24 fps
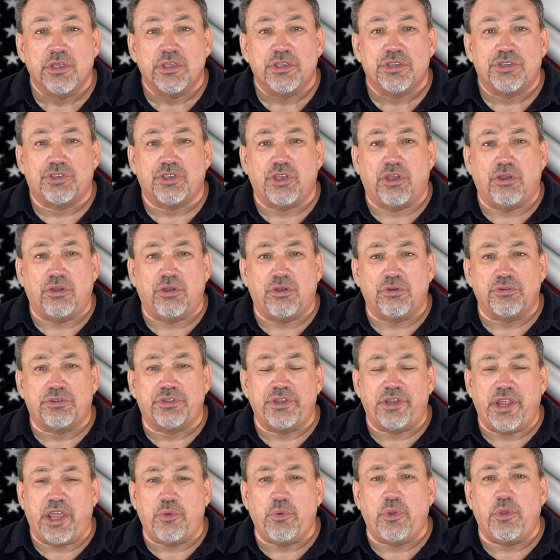So
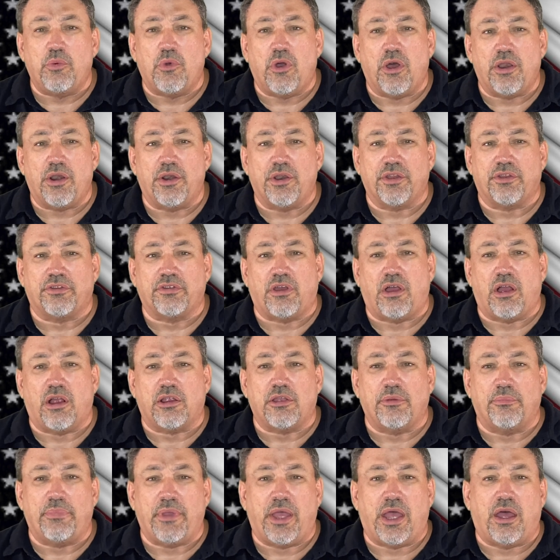today we wanted to
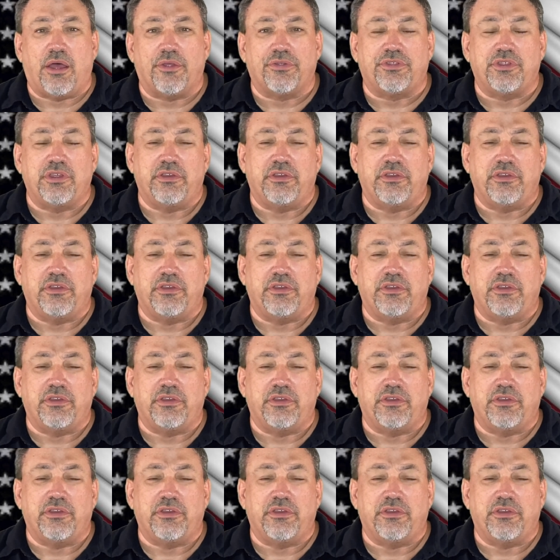talk about